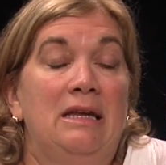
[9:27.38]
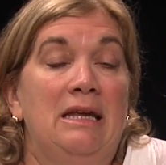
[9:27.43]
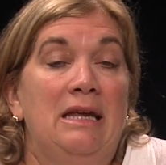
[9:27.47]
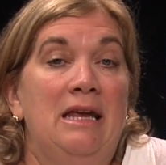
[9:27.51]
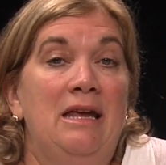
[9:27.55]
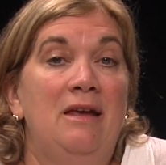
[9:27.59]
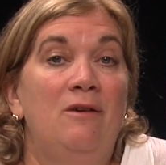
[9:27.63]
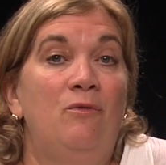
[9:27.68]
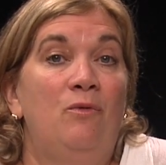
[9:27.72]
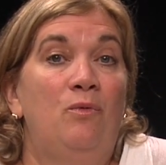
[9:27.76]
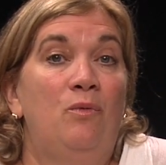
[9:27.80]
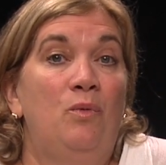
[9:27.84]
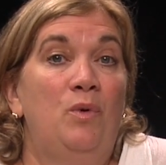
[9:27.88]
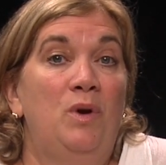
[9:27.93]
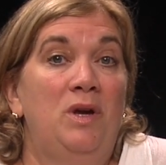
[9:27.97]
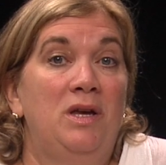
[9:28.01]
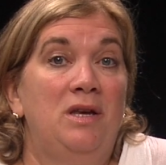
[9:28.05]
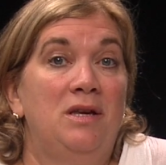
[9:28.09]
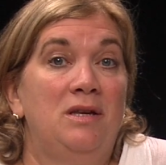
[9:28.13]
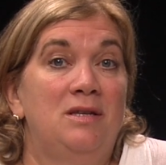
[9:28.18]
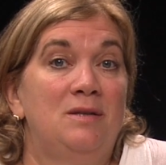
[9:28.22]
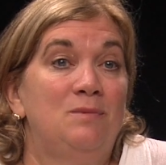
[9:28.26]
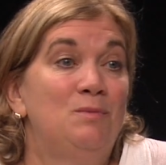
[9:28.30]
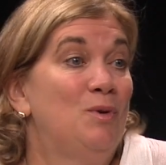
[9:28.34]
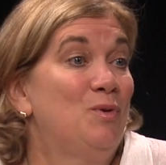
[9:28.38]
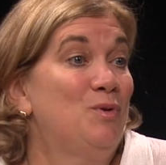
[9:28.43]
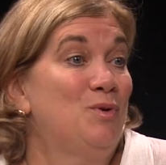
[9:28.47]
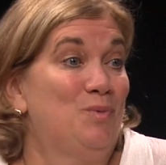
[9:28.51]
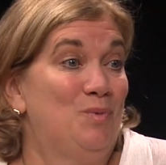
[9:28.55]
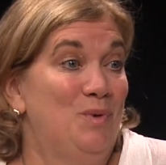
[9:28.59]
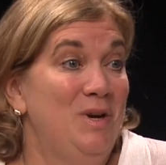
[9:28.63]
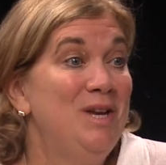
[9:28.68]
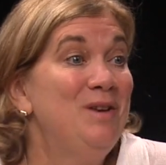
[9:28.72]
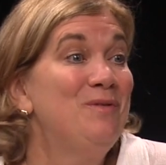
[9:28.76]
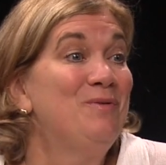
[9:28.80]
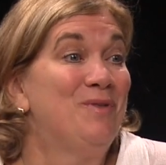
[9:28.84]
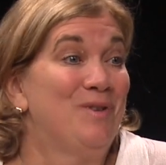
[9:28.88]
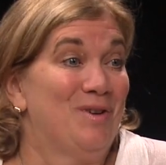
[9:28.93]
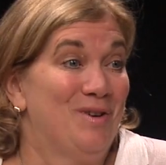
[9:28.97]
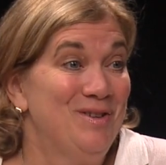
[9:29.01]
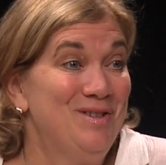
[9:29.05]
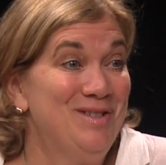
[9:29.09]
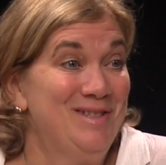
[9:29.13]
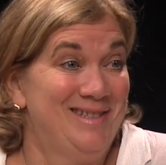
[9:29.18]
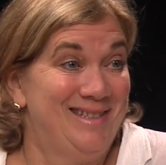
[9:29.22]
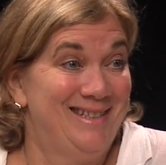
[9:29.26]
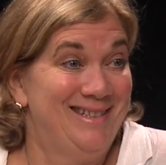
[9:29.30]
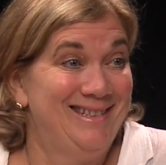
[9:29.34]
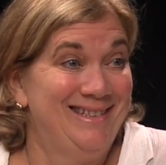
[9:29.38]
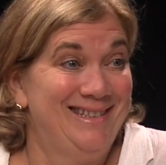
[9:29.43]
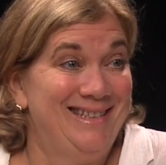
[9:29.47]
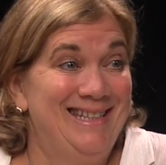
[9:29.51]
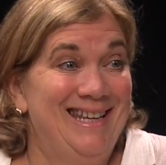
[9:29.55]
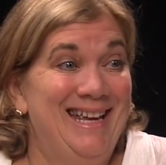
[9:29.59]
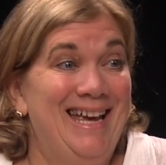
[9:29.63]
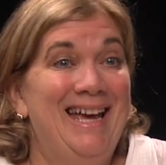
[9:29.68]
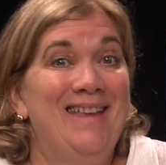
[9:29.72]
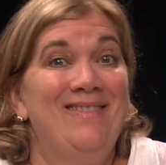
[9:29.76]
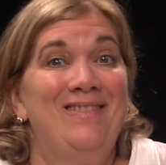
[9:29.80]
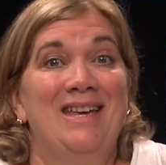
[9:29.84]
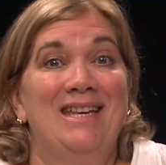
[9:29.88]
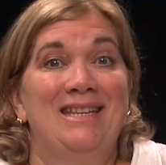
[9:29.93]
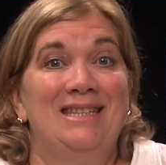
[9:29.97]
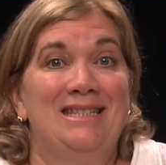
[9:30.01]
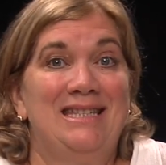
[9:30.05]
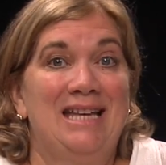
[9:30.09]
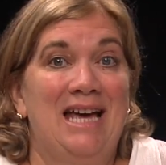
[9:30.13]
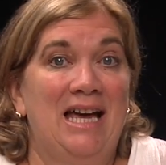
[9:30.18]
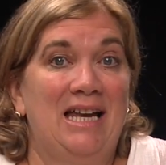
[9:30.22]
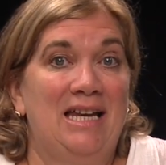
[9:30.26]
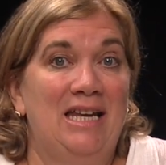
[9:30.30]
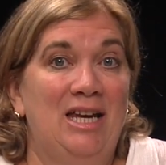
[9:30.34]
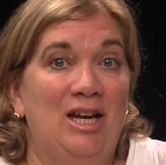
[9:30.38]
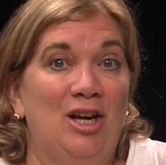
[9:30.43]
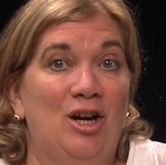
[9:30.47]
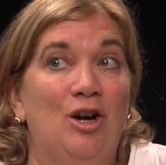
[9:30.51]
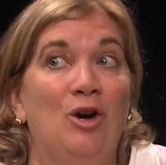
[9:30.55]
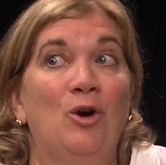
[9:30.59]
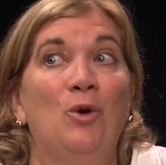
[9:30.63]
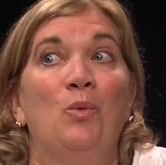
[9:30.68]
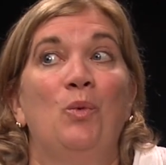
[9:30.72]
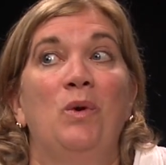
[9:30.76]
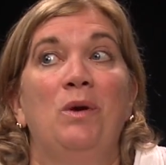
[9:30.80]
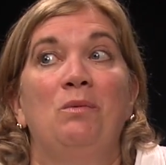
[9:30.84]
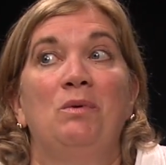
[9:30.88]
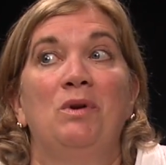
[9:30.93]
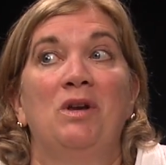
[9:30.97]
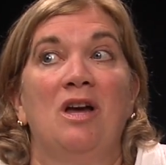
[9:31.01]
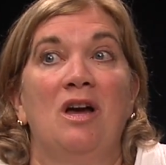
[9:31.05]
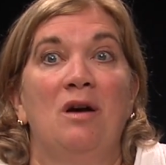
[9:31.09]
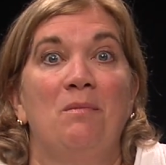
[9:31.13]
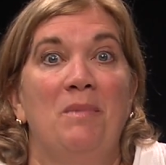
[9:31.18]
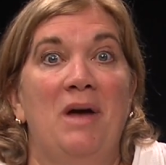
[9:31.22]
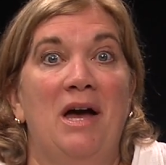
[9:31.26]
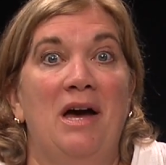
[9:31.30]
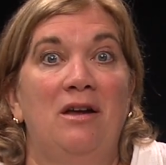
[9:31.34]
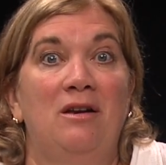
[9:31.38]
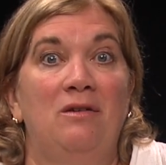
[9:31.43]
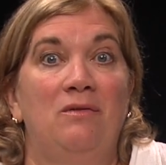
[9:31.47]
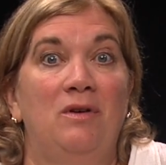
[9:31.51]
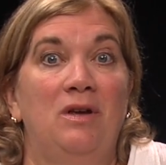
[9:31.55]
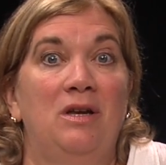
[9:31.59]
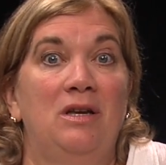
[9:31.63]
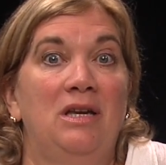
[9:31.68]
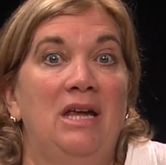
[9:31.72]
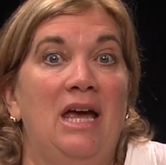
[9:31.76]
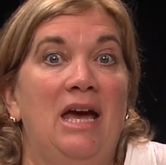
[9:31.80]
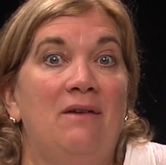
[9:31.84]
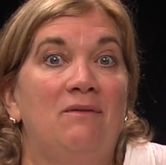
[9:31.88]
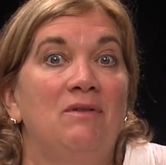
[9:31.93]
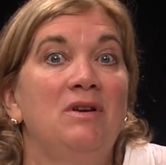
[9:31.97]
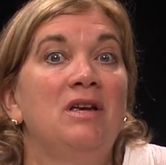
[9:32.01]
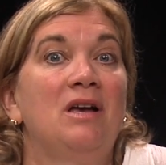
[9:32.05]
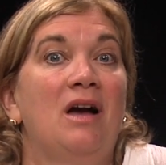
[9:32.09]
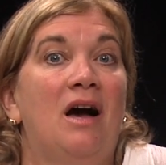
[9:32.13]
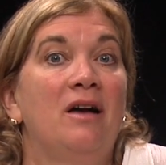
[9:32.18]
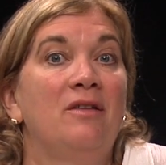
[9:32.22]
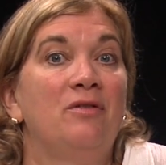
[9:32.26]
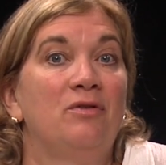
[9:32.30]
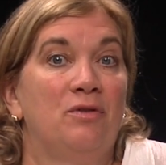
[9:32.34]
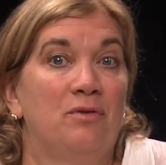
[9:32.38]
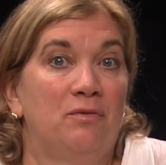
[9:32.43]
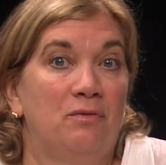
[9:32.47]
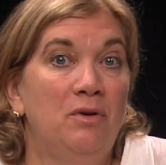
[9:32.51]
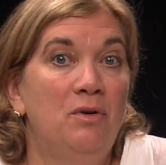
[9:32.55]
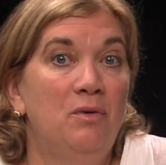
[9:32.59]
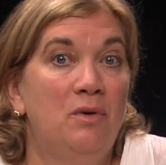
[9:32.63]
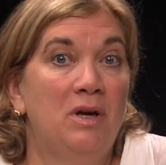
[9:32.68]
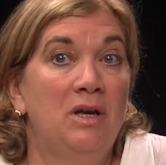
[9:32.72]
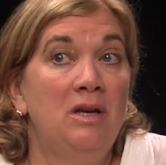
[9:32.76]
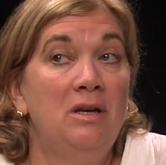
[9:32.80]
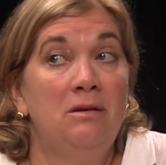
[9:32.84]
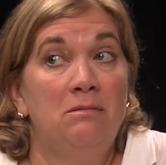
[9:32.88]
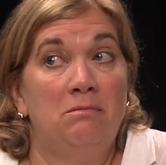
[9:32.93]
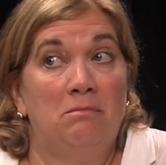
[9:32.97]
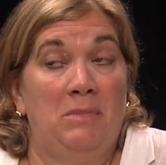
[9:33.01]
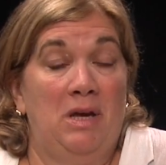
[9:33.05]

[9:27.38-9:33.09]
If we smoked weed first and then sat here, we would come out of it having gotten through it.